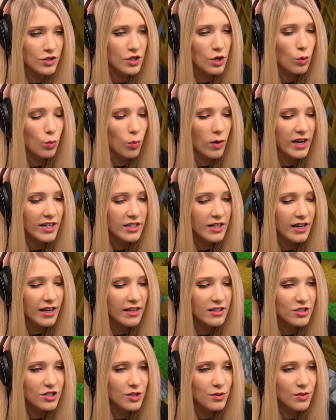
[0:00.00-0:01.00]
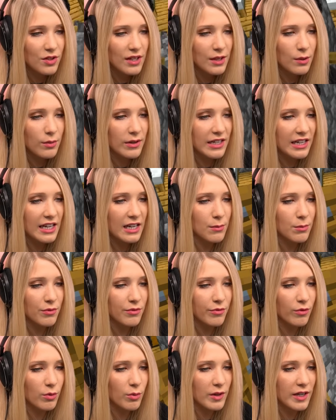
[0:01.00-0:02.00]
So what do you think we need
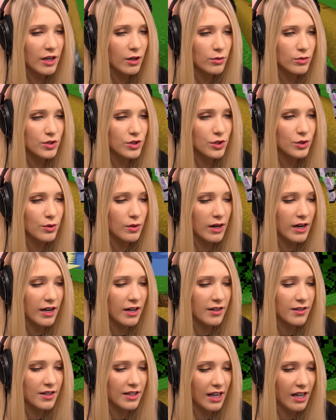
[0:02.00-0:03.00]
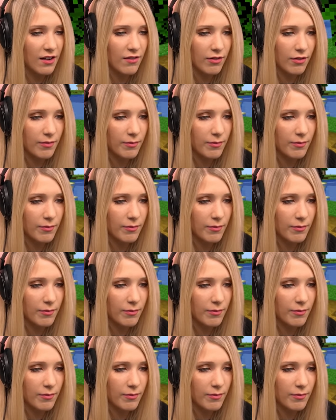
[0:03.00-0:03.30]
before we go to uh, the cave?